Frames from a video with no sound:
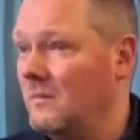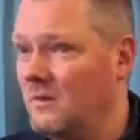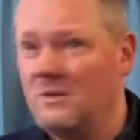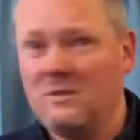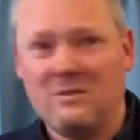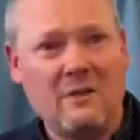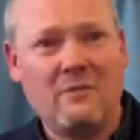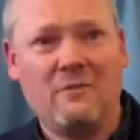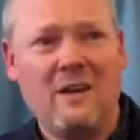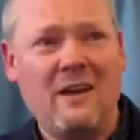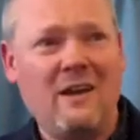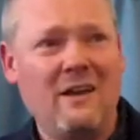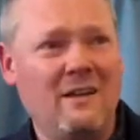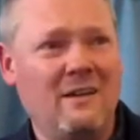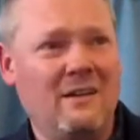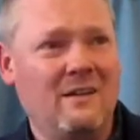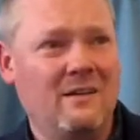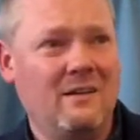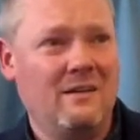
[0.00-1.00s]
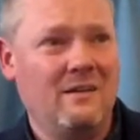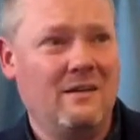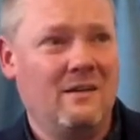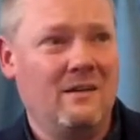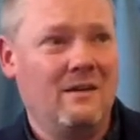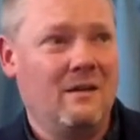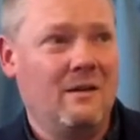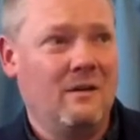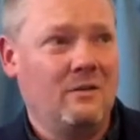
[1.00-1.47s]
Is that fair?
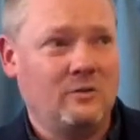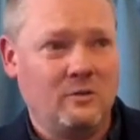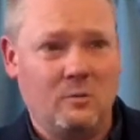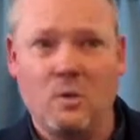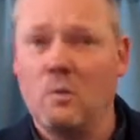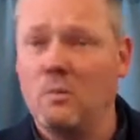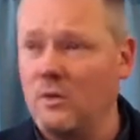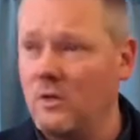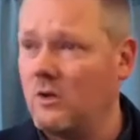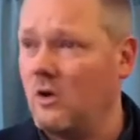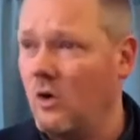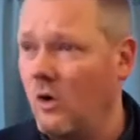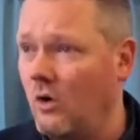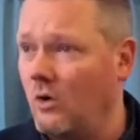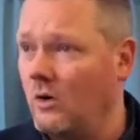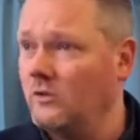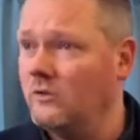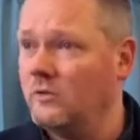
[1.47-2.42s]
Someone with a calling,